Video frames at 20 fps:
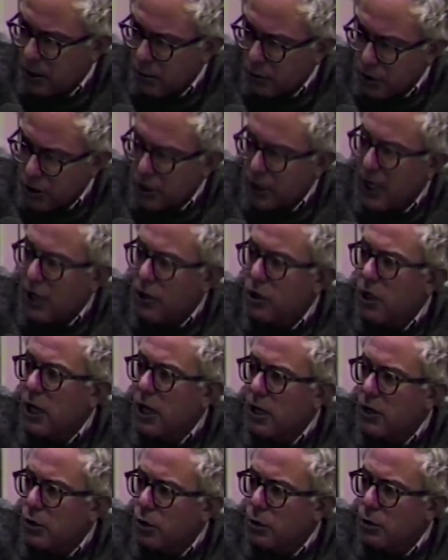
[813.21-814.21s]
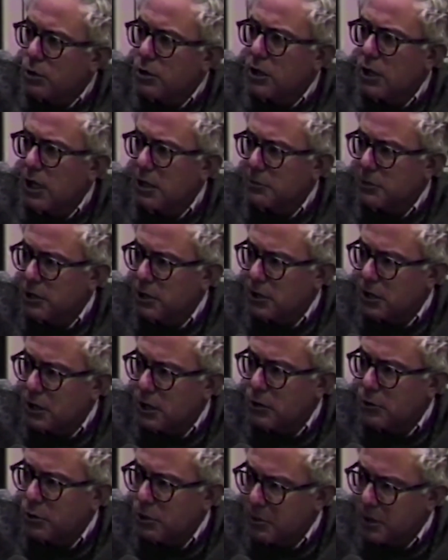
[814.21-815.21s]
which are now kind of old and
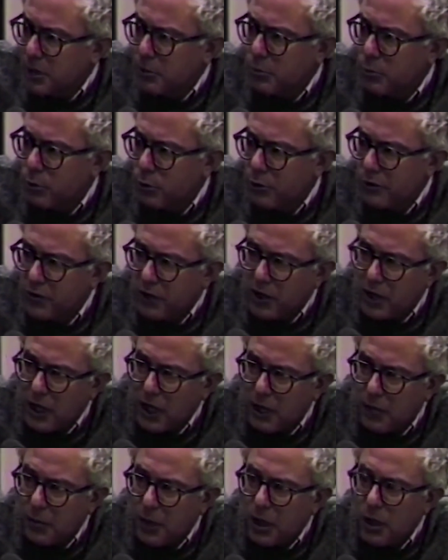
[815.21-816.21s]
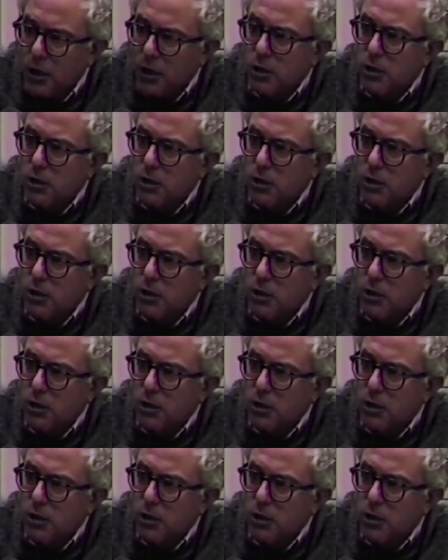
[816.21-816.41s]
obsolete, and we'll be improving them